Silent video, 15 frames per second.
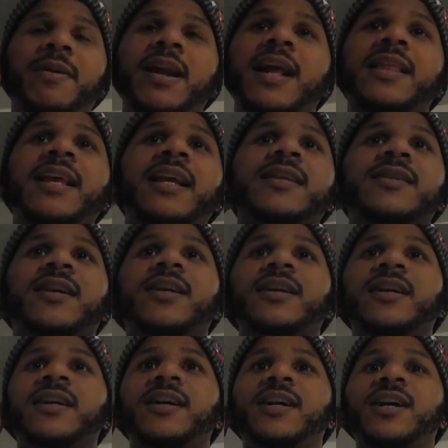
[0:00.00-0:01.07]
I mean, I think it's a
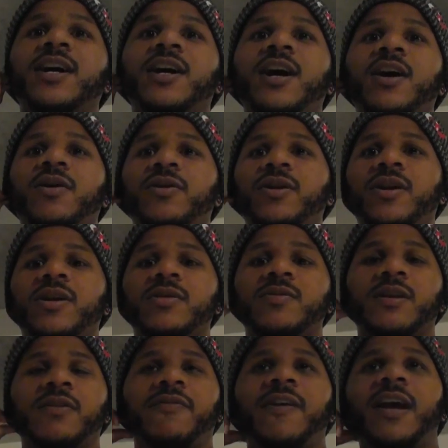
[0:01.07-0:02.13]
good good go. You know, that's
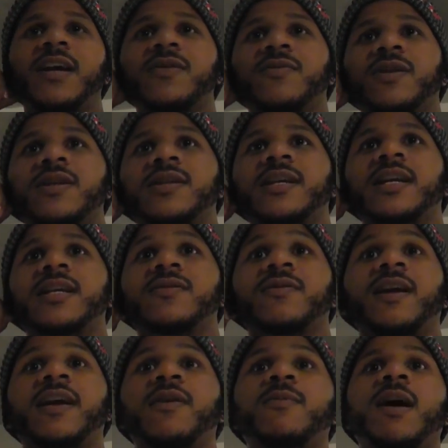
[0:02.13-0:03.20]
what the fans want to see. It's
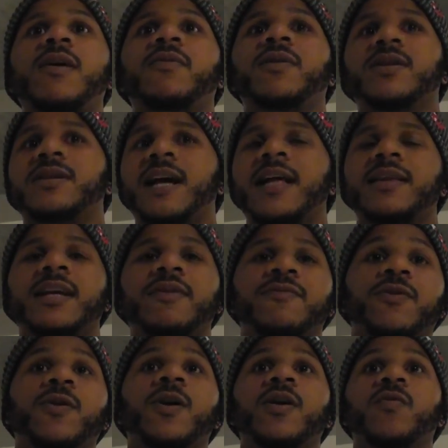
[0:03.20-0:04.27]
what everybody want to see. I think
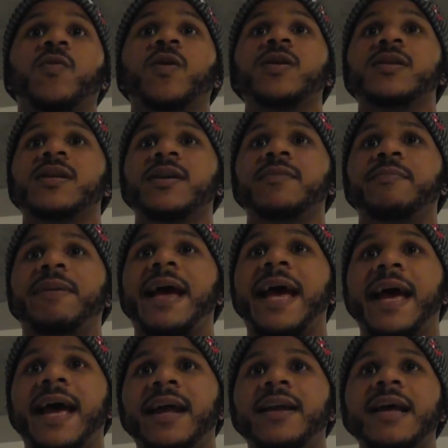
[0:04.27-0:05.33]
Floyd wants it
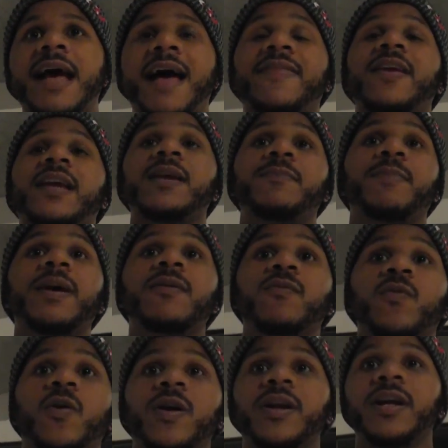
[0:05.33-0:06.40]
bad. I think he
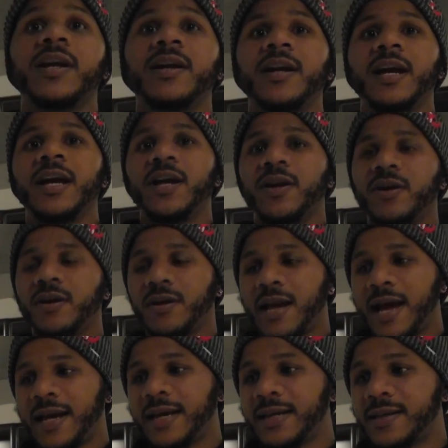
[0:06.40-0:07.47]
been wanting it. You know,
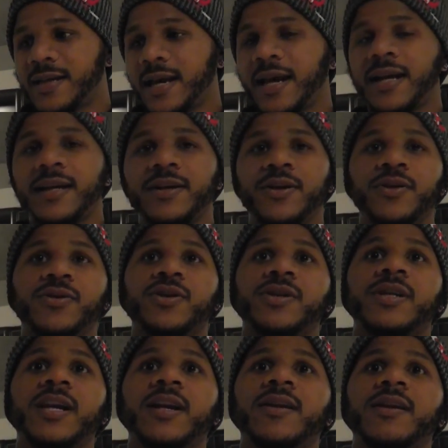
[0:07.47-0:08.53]
like he said, you
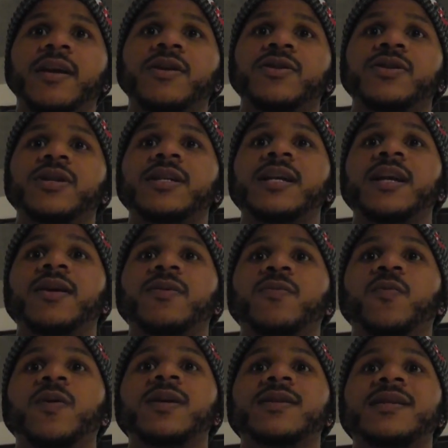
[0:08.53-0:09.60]
just they're just
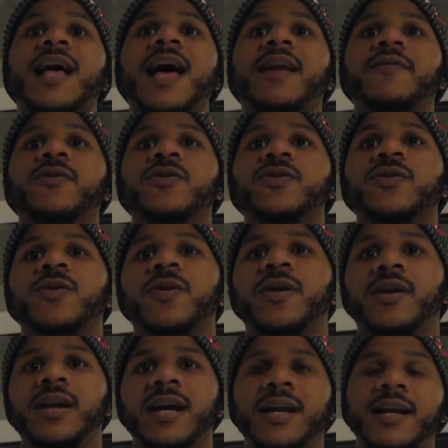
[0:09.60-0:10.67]
hearing one side of the
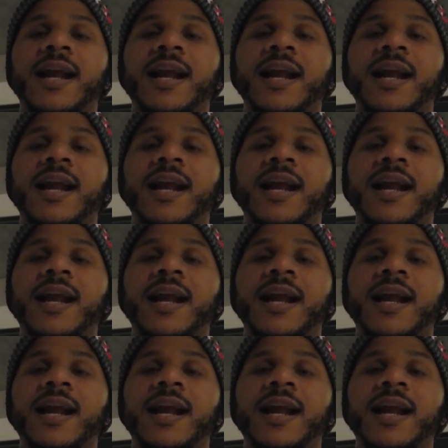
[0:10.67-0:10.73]
story.